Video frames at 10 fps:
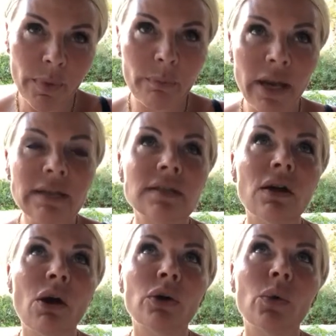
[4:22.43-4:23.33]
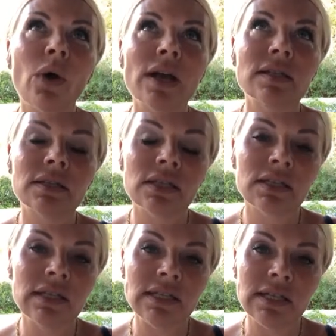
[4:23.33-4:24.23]
places that aren't quite as
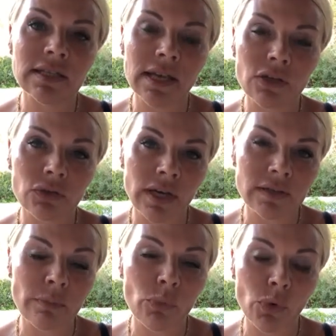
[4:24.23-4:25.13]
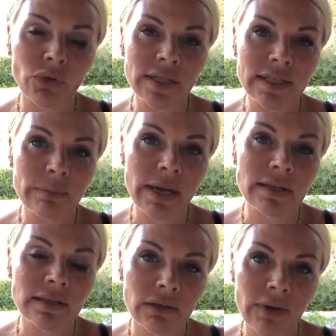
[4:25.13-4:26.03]
city-centric, some more green
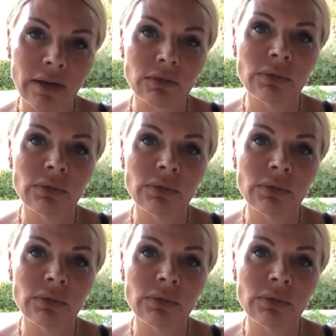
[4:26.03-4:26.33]
spaces around.